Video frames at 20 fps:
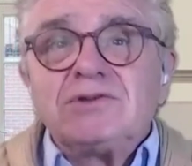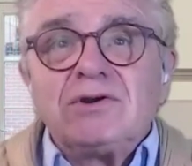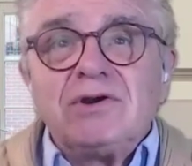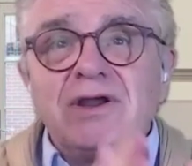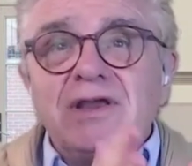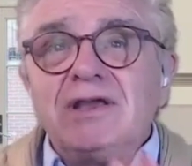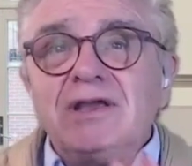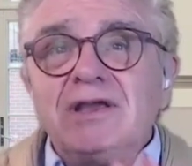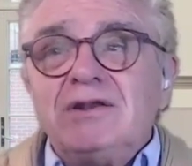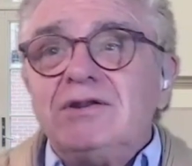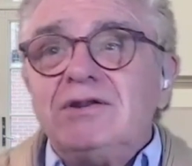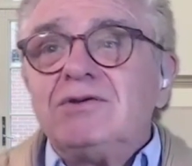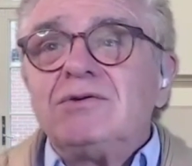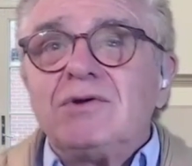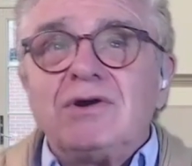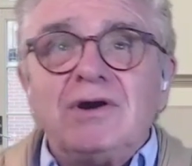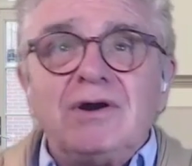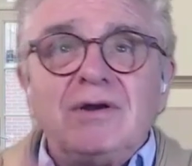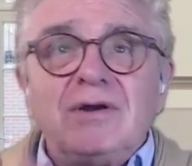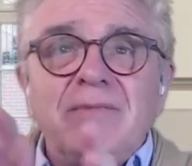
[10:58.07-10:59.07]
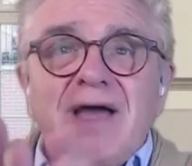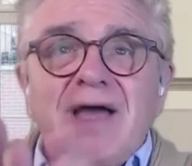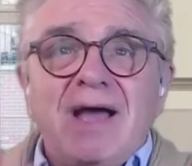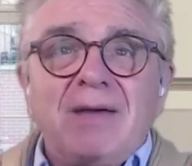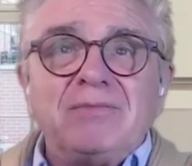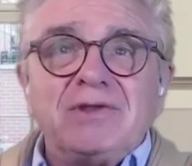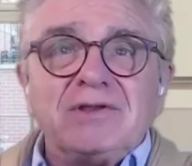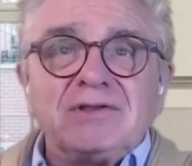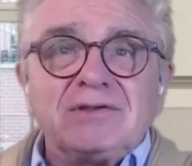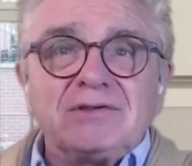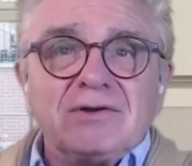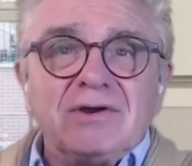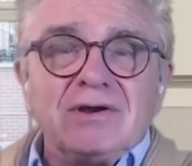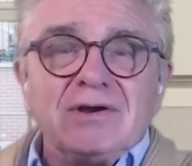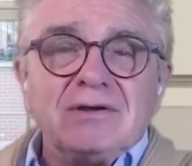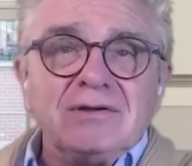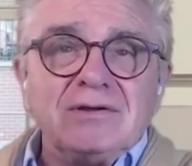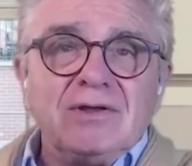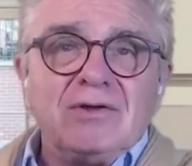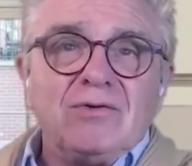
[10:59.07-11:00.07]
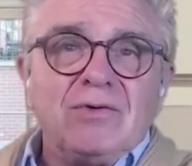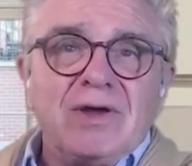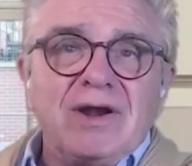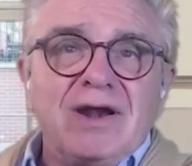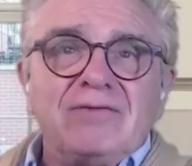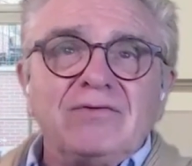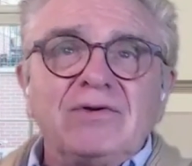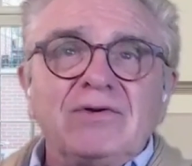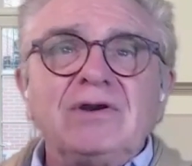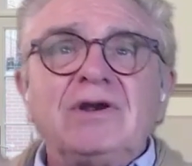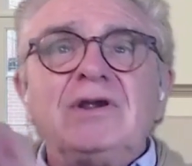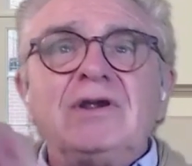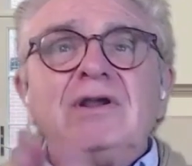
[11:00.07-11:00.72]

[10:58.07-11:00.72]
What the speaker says: or a Hindu or a Baptist or whatever.